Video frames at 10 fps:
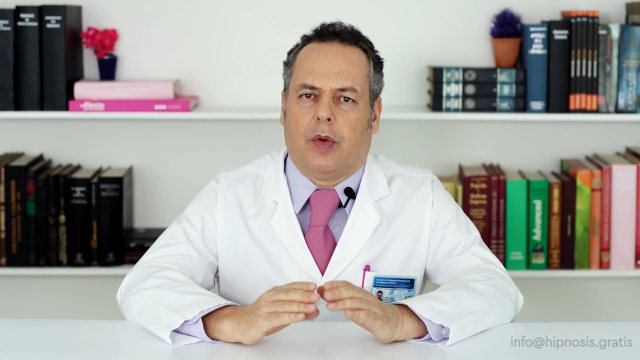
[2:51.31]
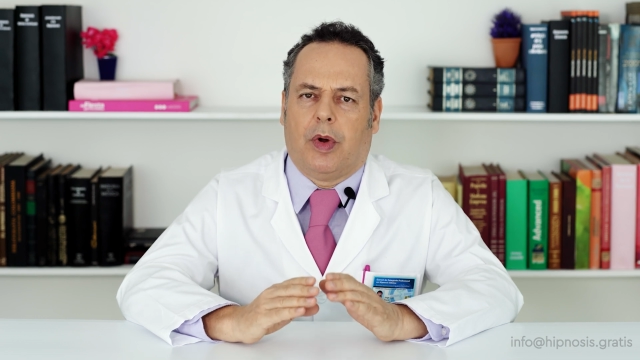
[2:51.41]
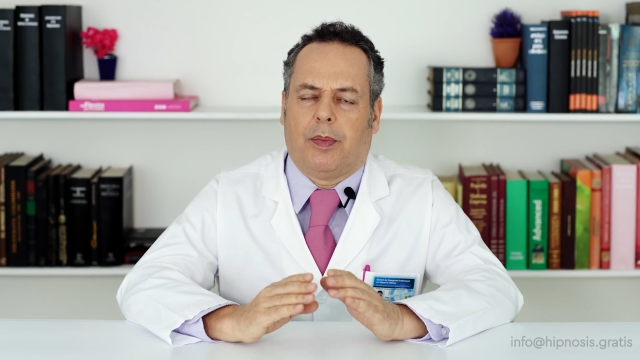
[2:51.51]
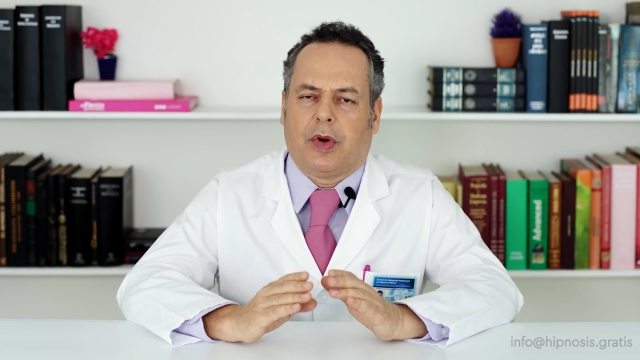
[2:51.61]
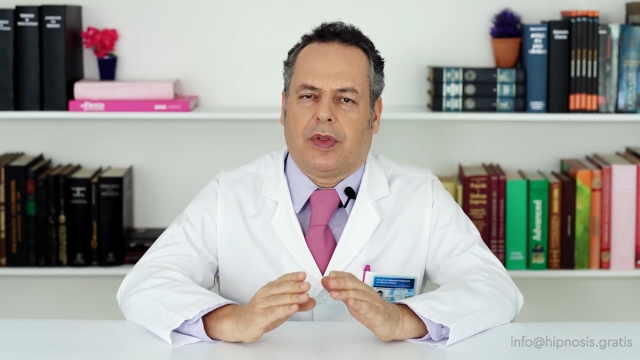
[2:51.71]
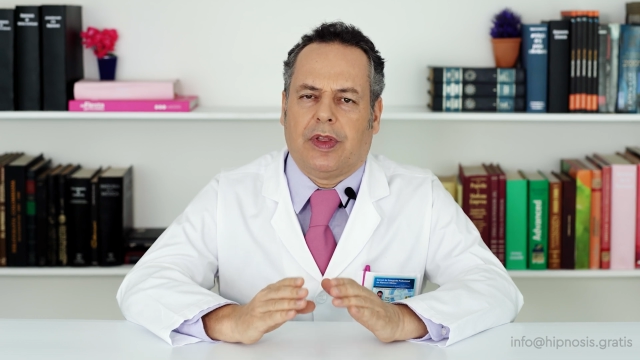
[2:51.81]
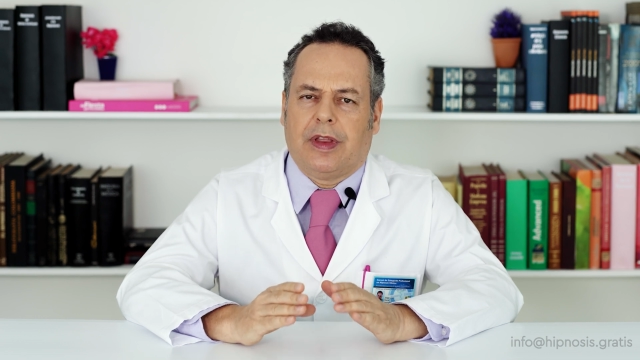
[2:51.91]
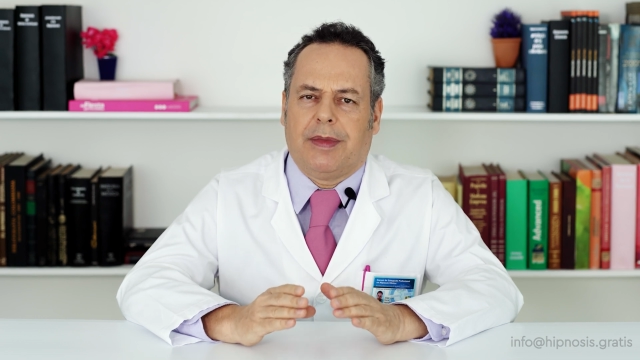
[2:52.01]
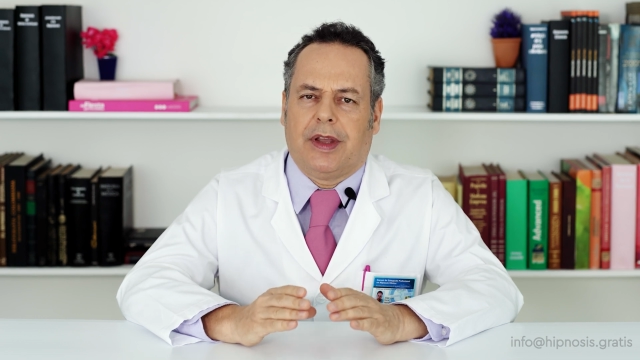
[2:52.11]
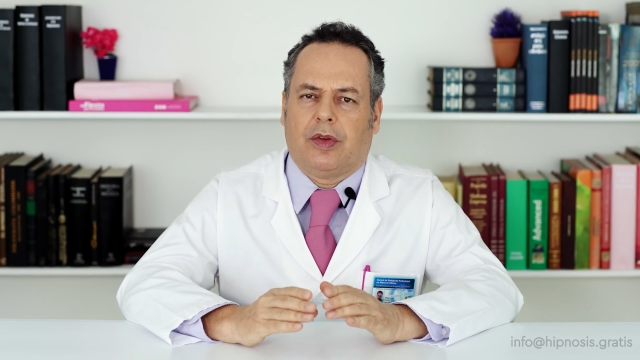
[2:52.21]

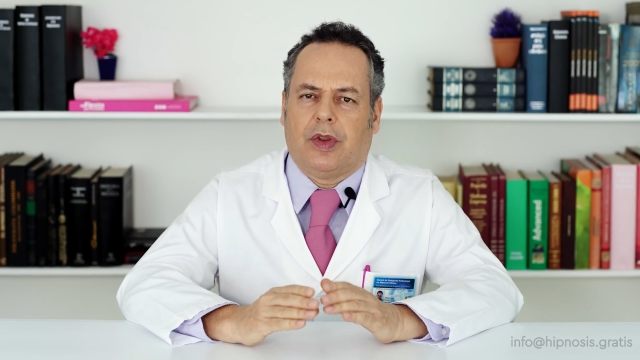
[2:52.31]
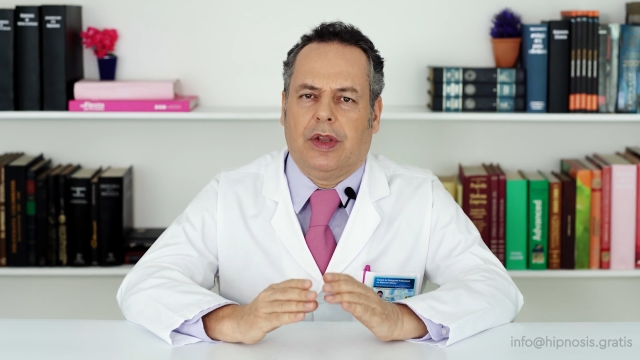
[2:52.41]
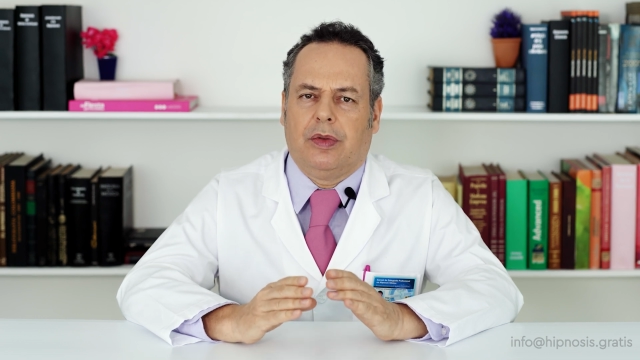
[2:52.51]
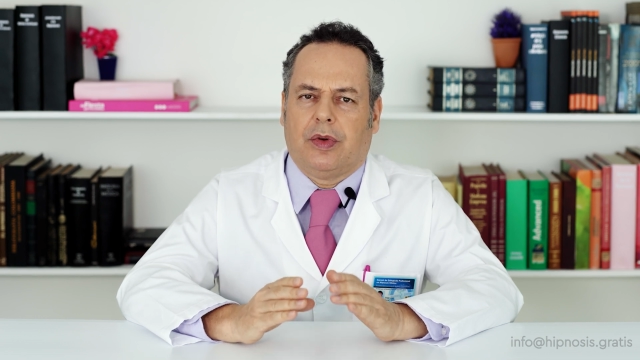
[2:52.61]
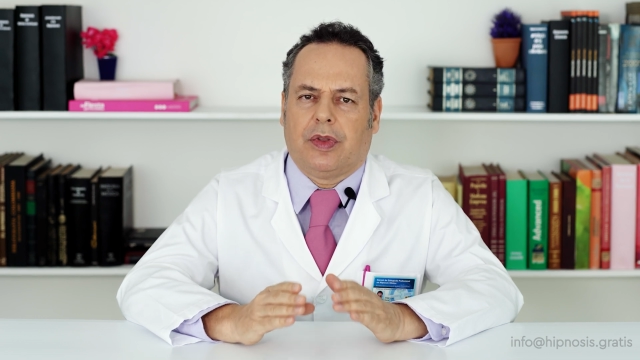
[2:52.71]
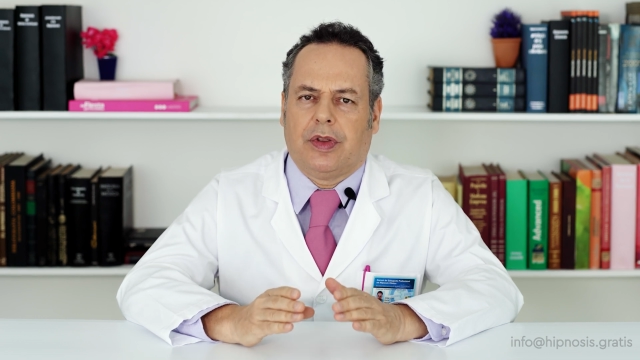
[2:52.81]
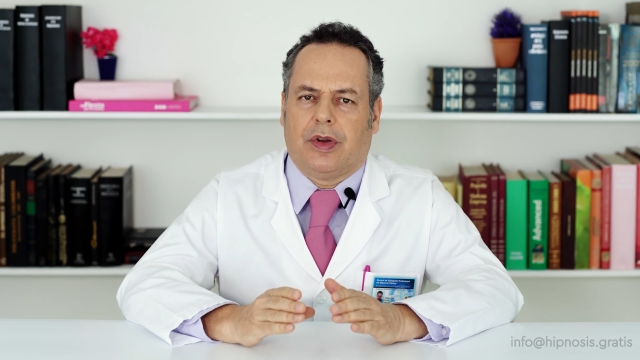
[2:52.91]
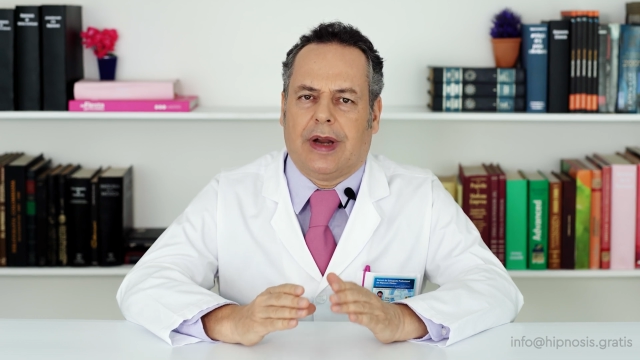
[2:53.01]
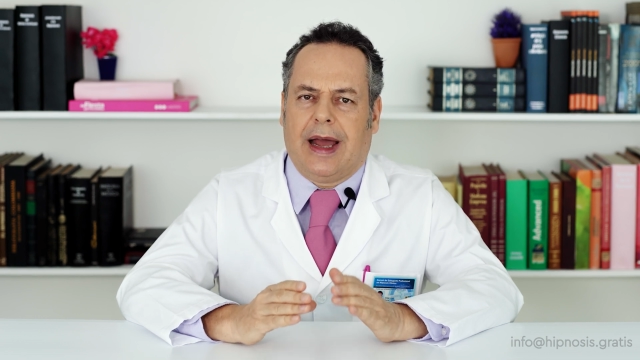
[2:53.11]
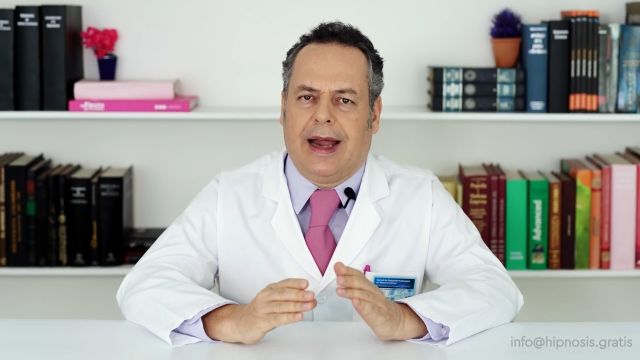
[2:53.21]
fields within
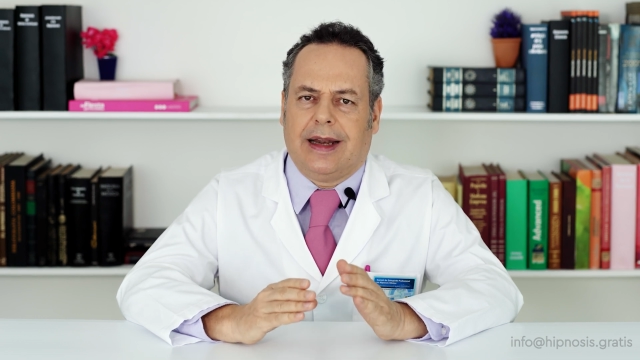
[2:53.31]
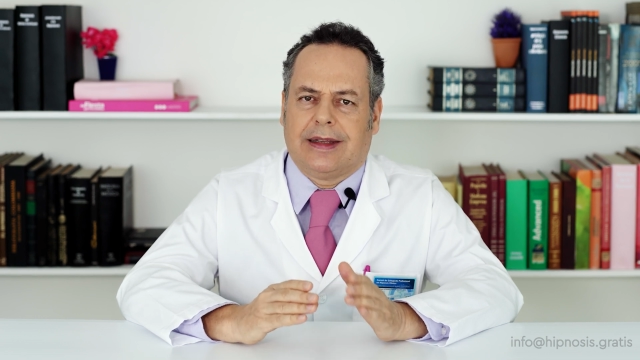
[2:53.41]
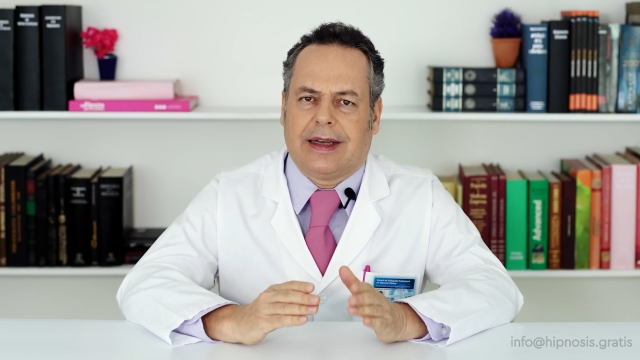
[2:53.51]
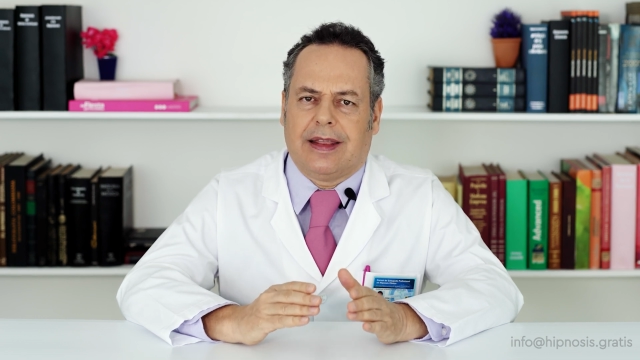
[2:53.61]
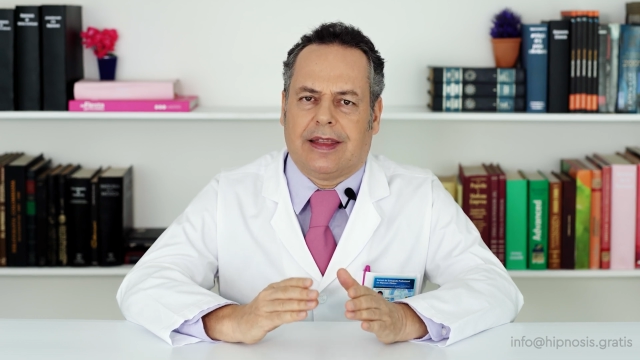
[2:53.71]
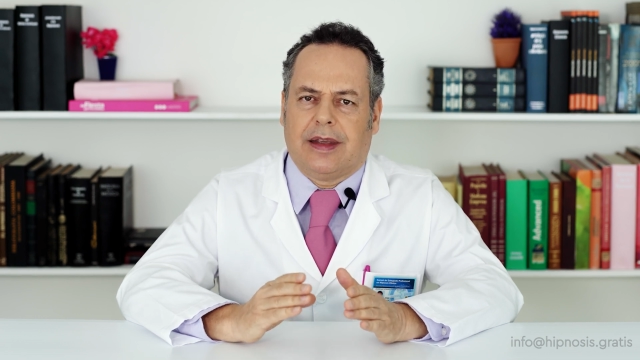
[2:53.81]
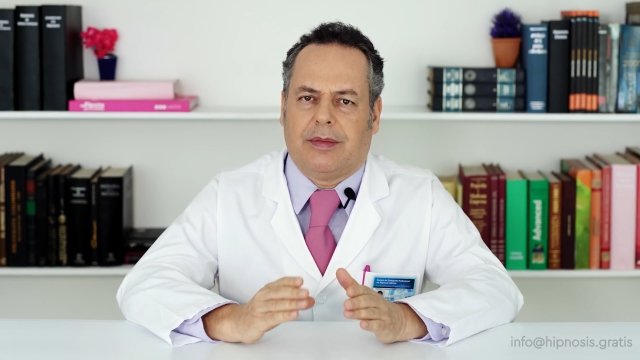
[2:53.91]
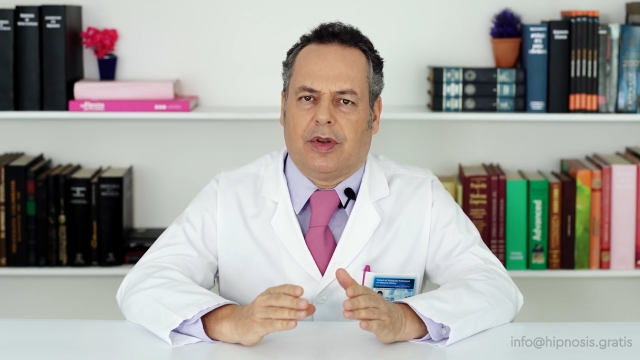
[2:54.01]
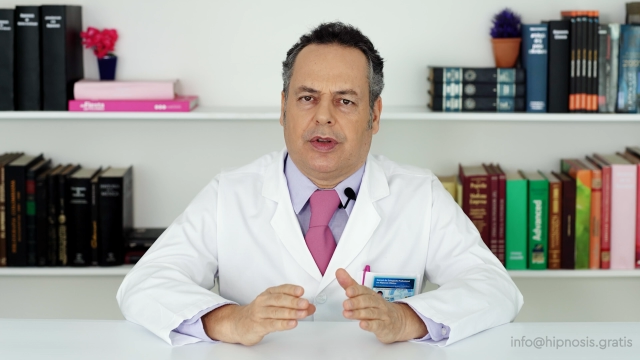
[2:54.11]
clinical hypnosis: